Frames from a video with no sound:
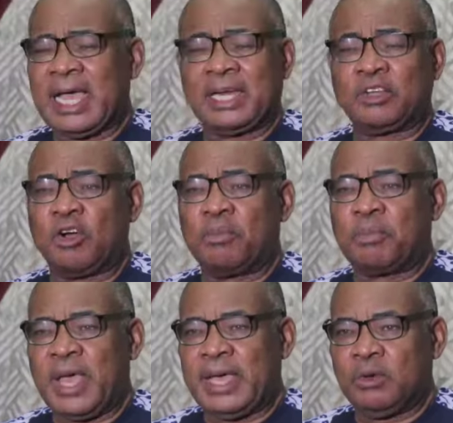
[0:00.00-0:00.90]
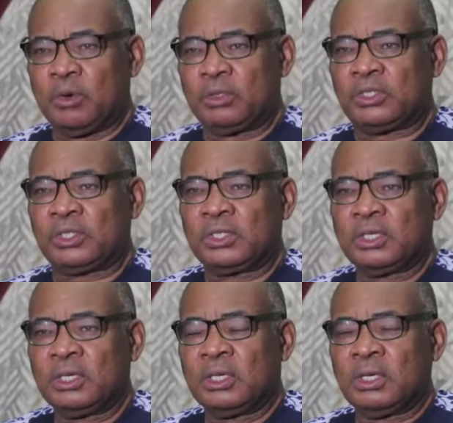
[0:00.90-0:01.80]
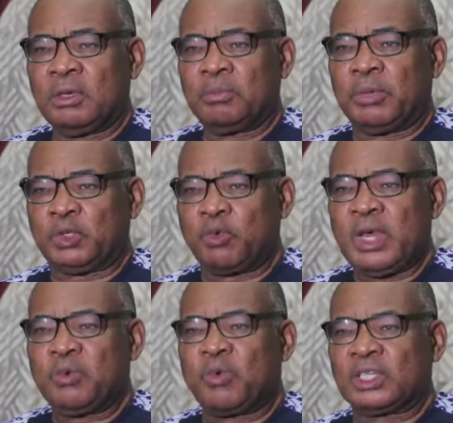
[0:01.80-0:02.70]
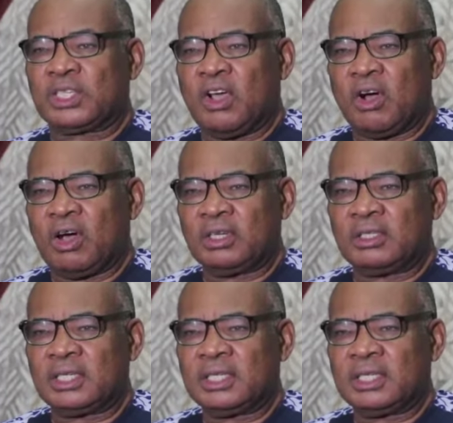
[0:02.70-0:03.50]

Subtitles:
and compare notes between what God